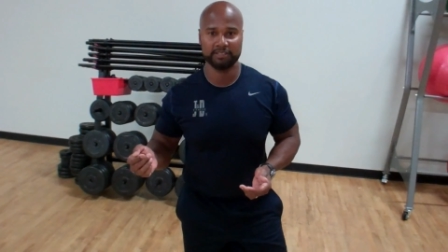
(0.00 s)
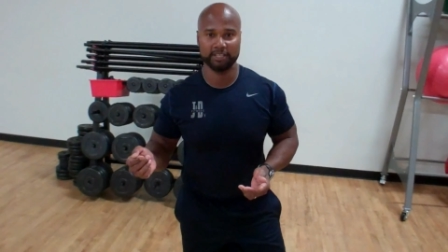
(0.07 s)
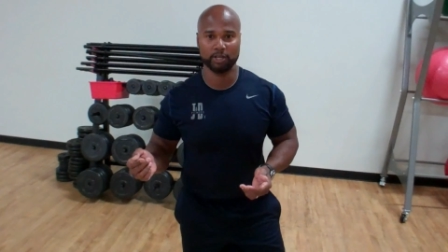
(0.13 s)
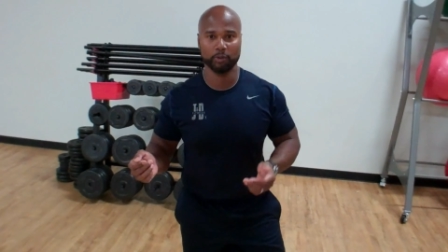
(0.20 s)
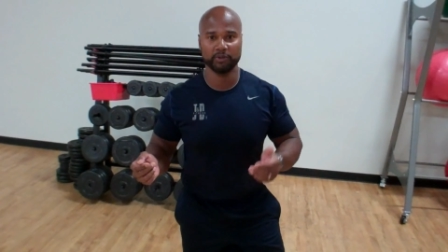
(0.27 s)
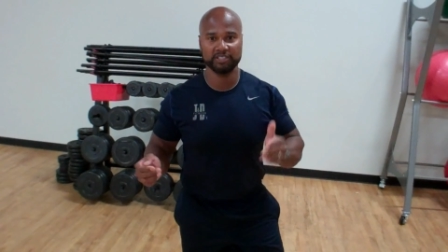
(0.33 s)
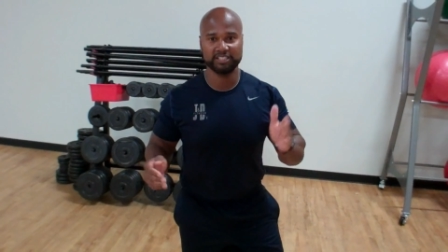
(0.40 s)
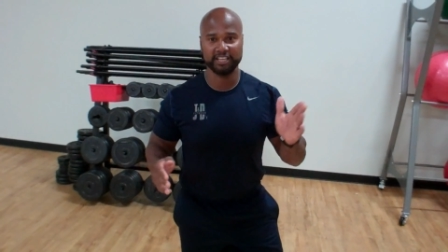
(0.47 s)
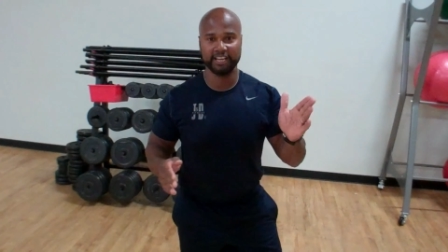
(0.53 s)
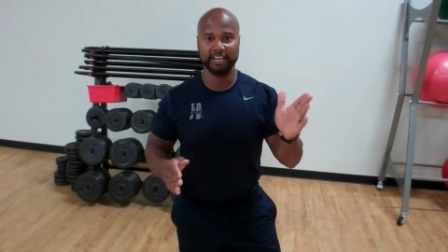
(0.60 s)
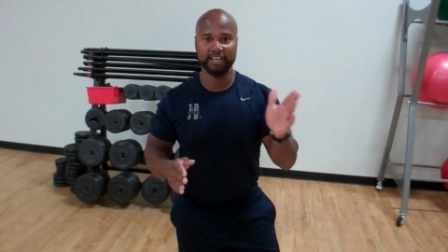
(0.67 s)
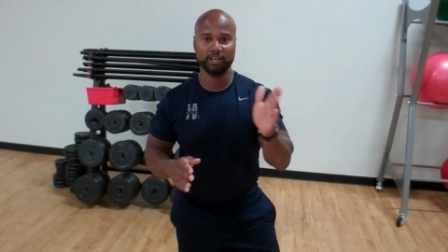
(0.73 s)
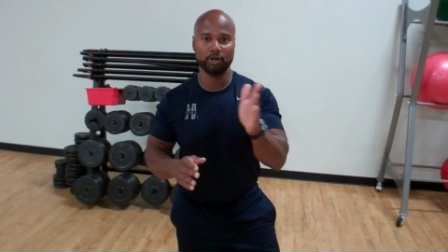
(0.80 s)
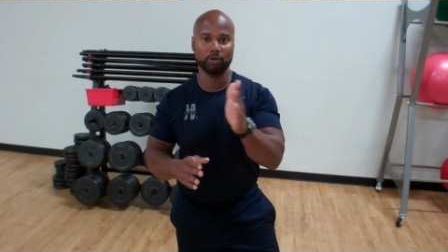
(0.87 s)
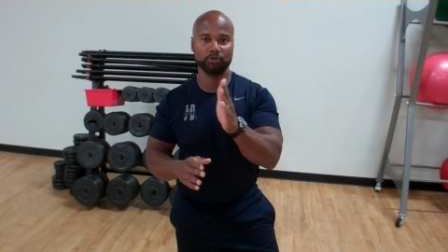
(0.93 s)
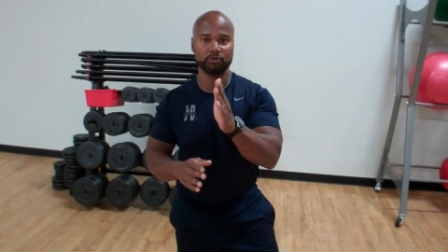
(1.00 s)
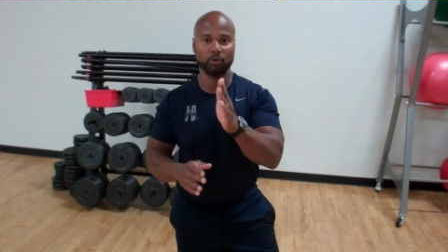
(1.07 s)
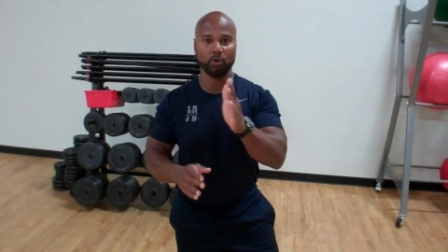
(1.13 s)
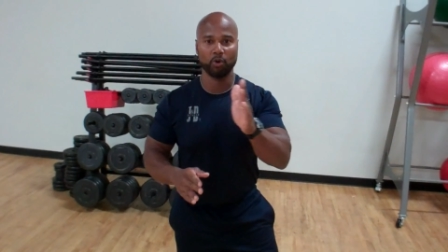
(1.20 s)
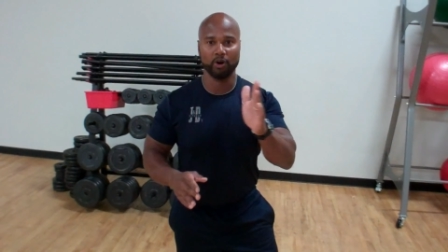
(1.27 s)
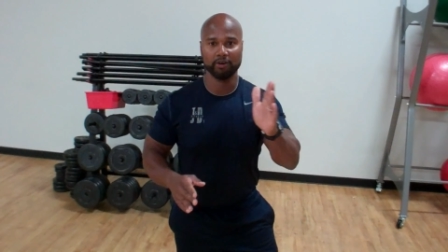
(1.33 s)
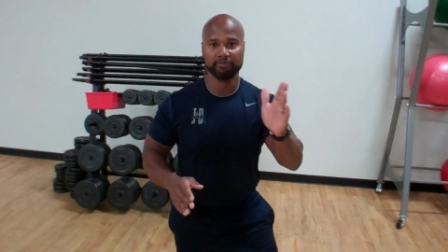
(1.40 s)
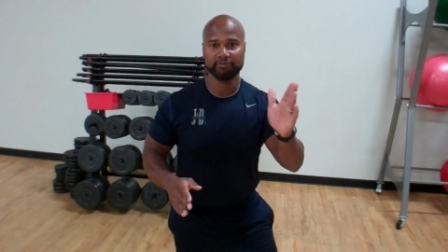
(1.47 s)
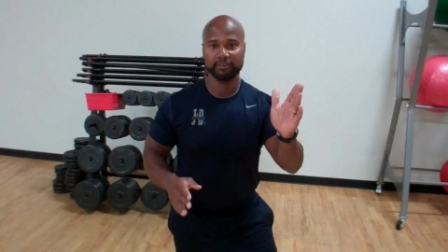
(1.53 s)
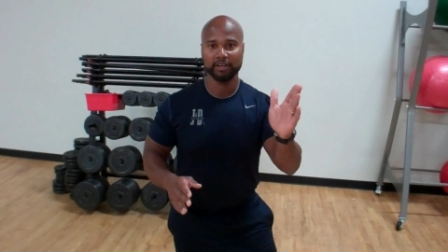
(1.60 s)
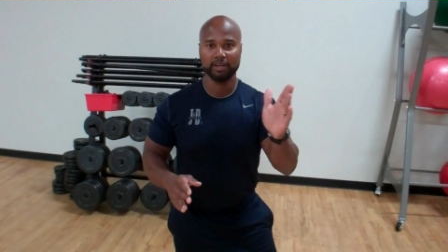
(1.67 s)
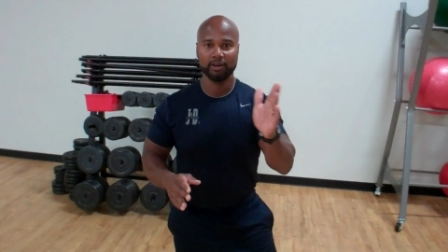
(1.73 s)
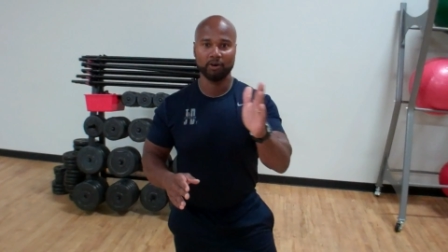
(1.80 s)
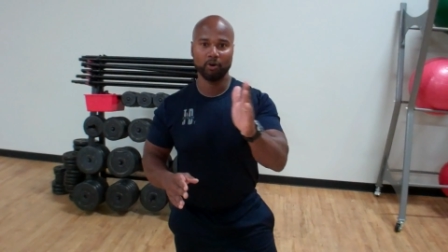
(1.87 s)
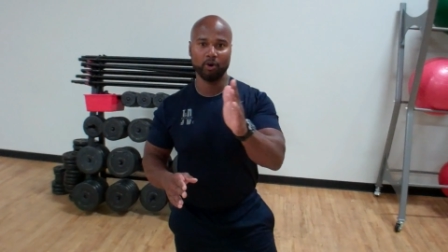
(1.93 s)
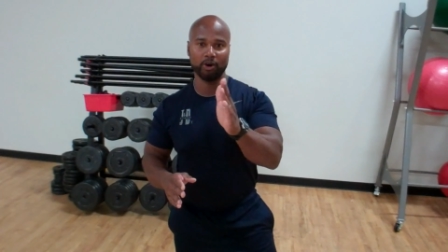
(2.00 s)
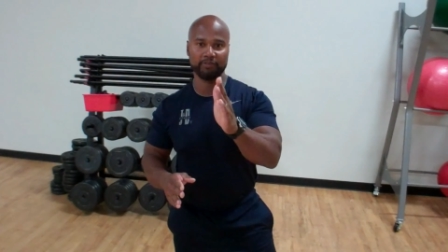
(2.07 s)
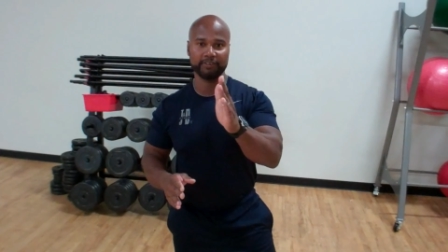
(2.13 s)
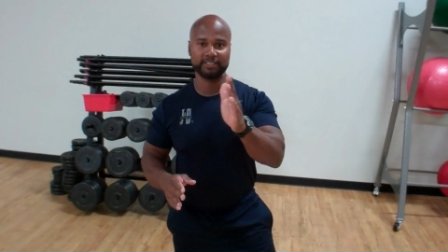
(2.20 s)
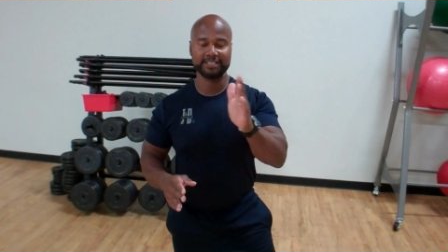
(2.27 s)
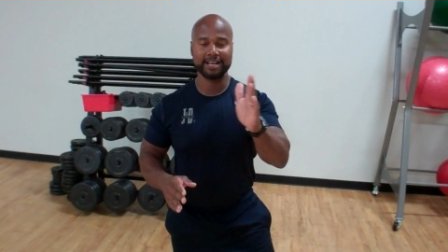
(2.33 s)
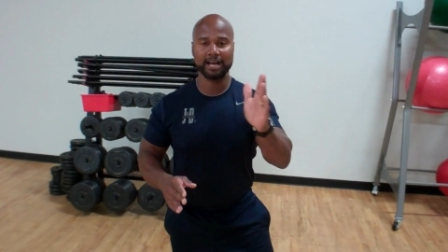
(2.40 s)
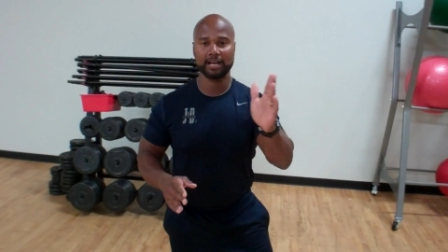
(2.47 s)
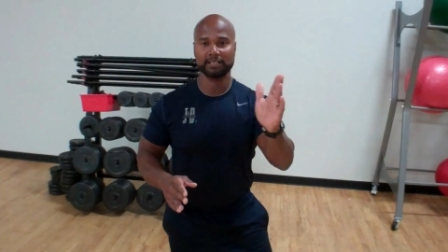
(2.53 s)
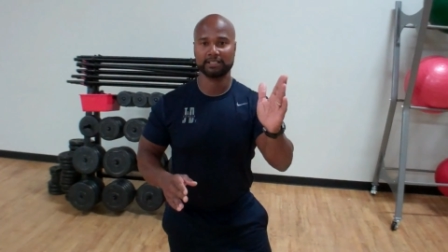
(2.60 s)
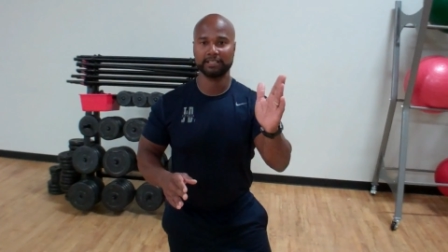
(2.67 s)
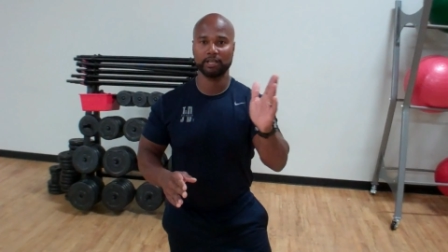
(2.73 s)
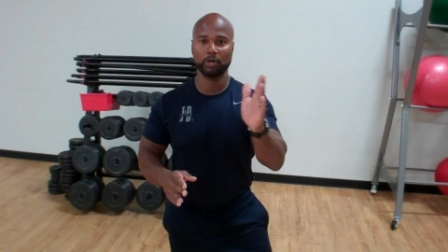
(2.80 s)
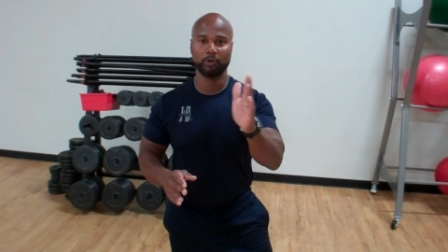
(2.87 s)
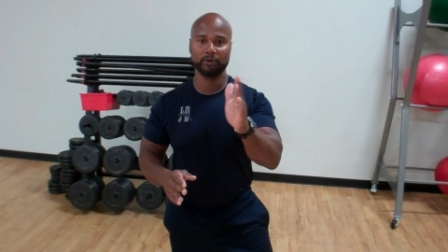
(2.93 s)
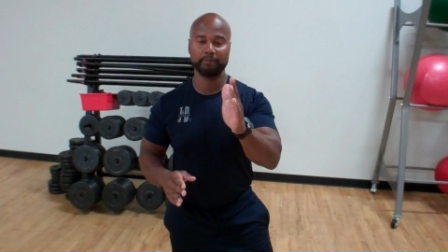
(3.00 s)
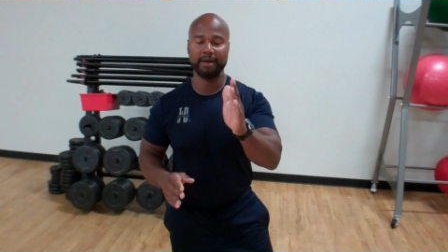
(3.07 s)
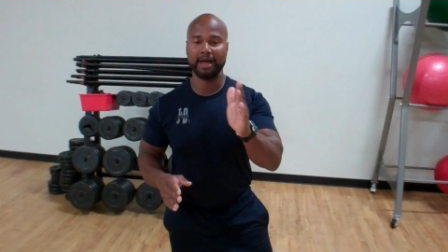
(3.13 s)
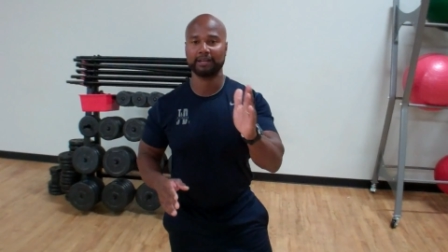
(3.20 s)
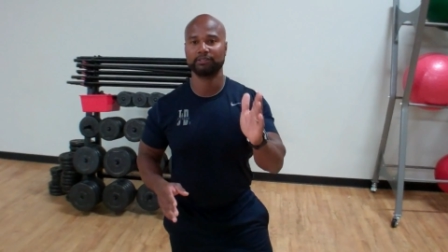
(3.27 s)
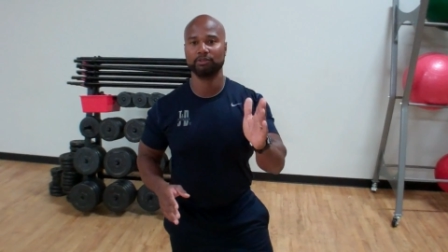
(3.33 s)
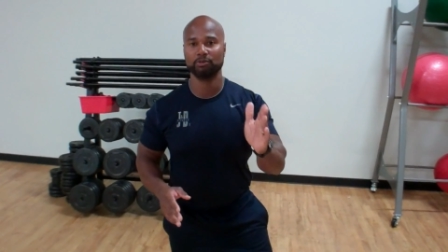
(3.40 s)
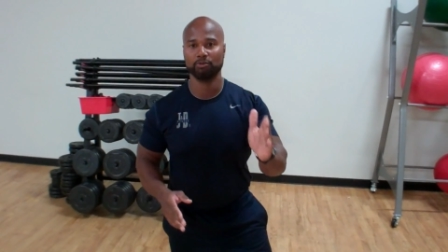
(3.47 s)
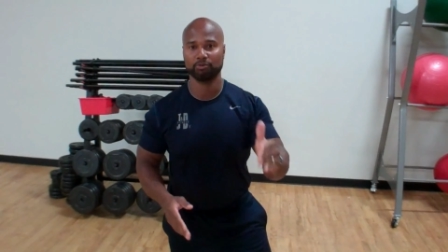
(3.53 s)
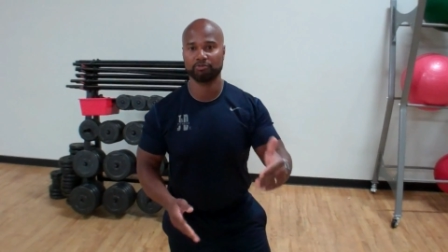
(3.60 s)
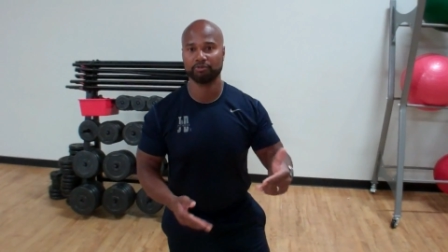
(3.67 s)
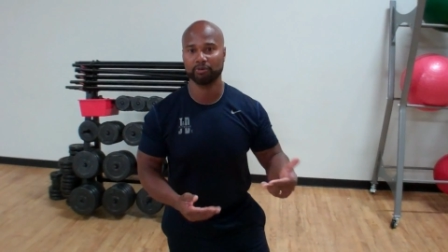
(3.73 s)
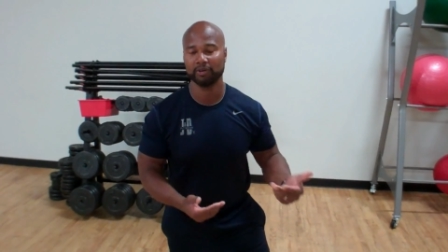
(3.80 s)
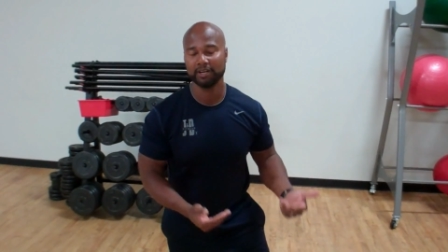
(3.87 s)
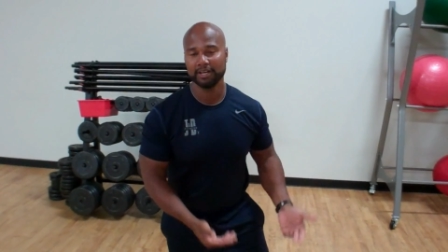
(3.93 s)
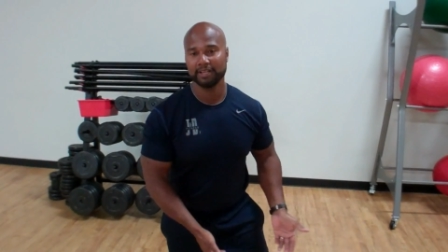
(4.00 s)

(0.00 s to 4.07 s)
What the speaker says: They always say it goes off, off. It's constantly going back to neutral.